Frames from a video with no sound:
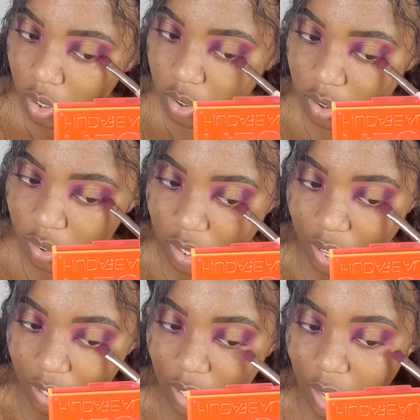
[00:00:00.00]
So
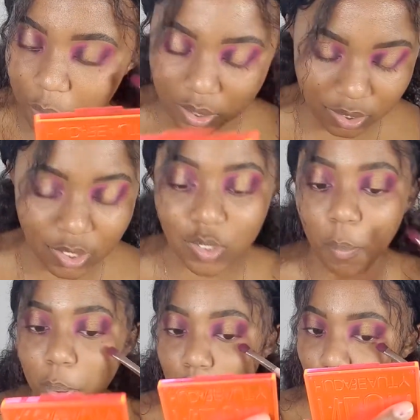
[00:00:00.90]
like I was in
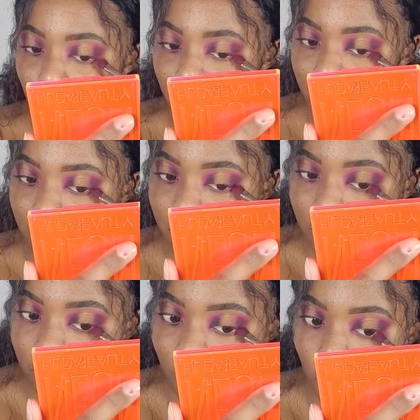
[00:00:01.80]
support of the
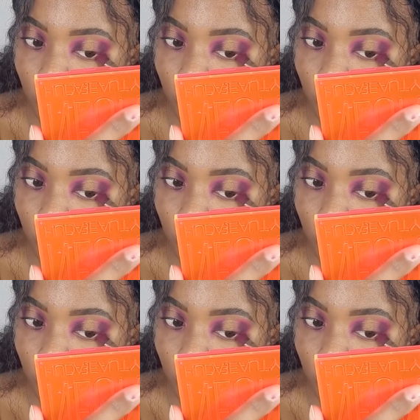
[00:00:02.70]
decision. Like,